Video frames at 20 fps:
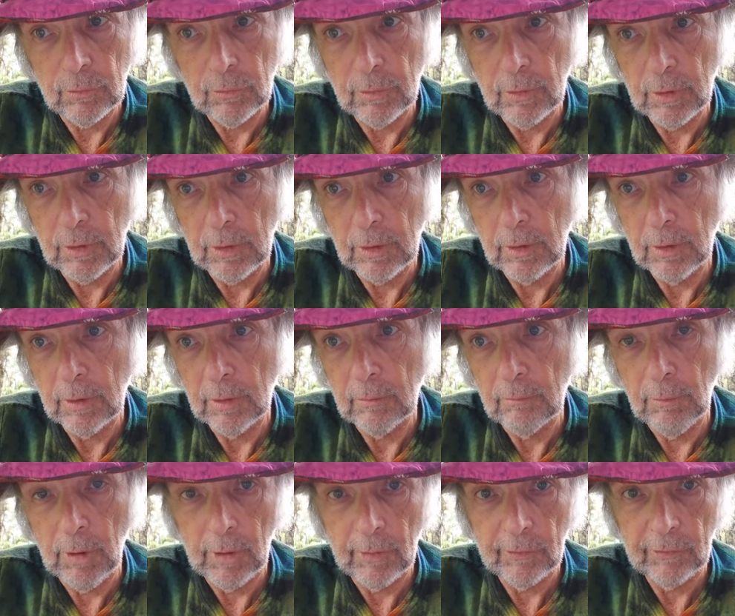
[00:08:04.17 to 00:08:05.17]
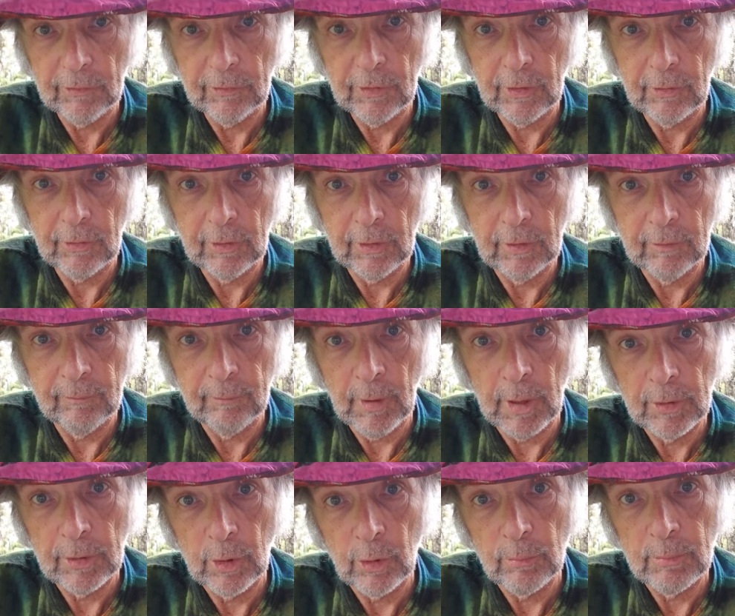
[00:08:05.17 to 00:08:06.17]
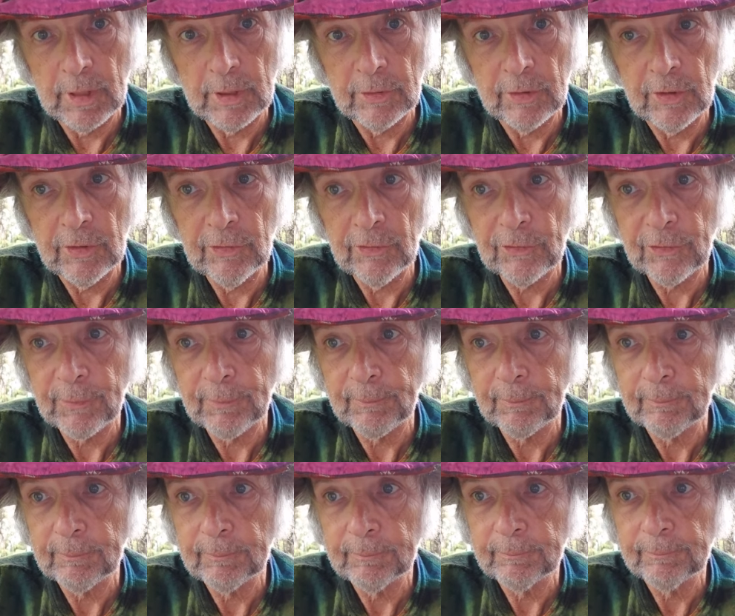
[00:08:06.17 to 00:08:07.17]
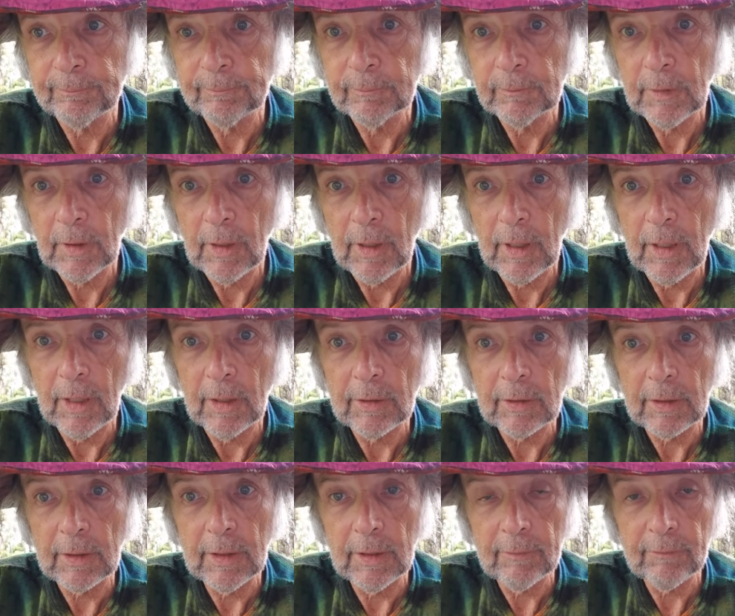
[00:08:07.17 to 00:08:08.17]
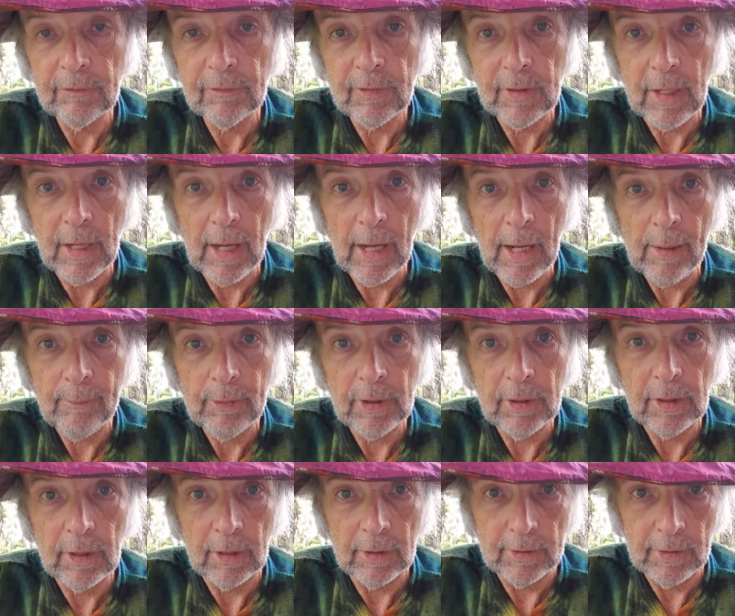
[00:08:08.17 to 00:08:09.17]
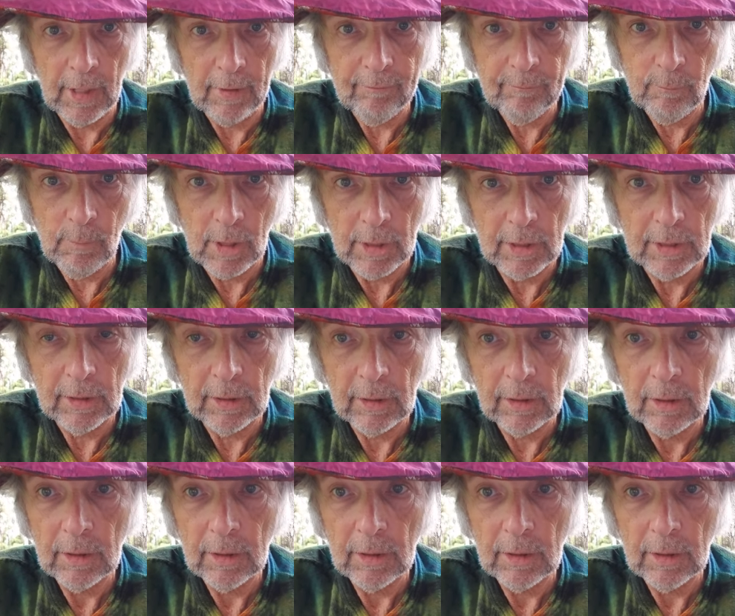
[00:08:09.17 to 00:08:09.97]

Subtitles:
the monastery of Paronmitis and gives the abbot enough money